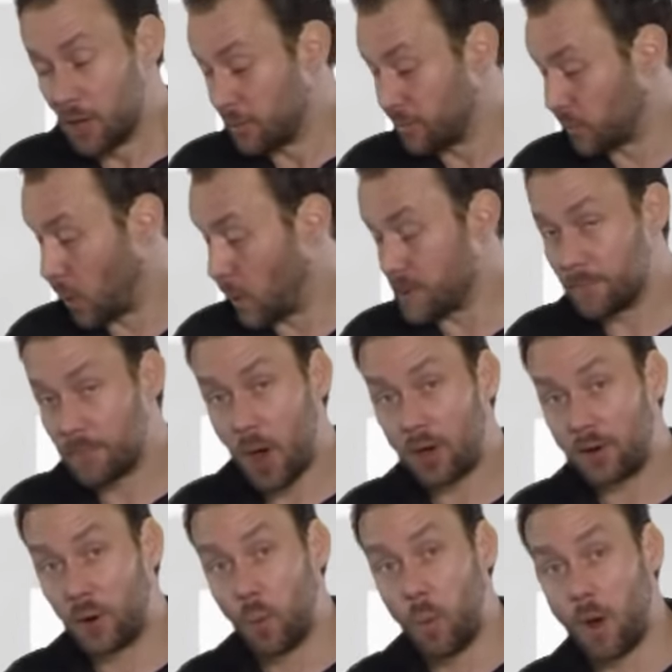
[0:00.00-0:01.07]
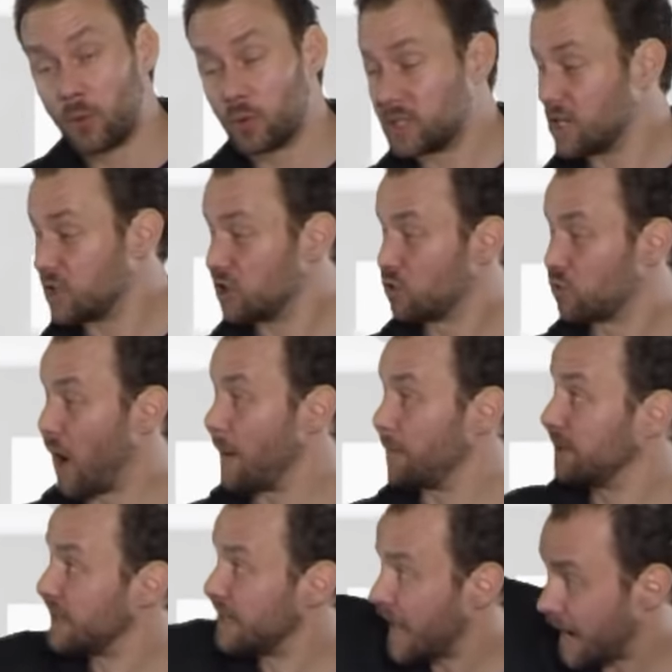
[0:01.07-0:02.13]
throwing the bottle in a 1 rotation, grabbing
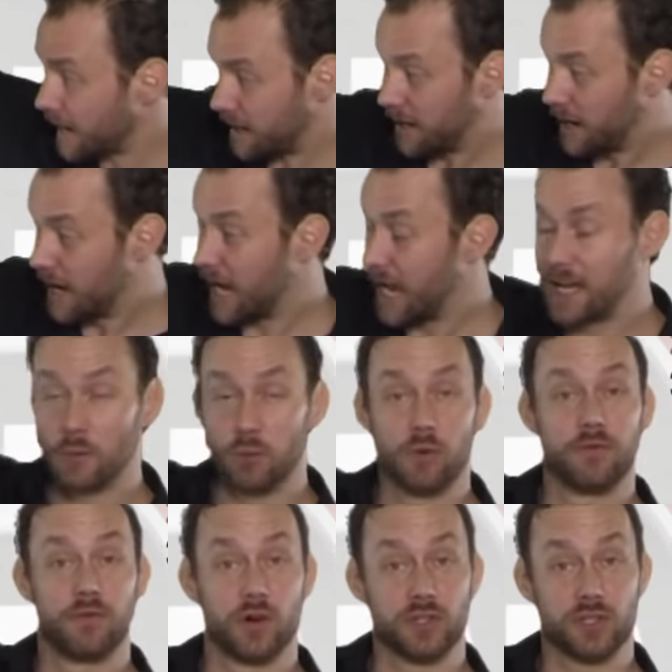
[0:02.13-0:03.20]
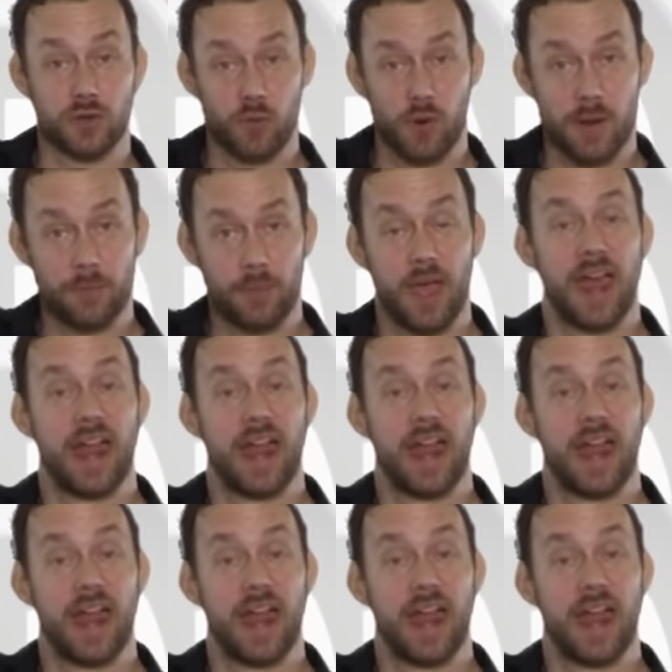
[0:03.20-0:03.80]
the neck in a reverse grip.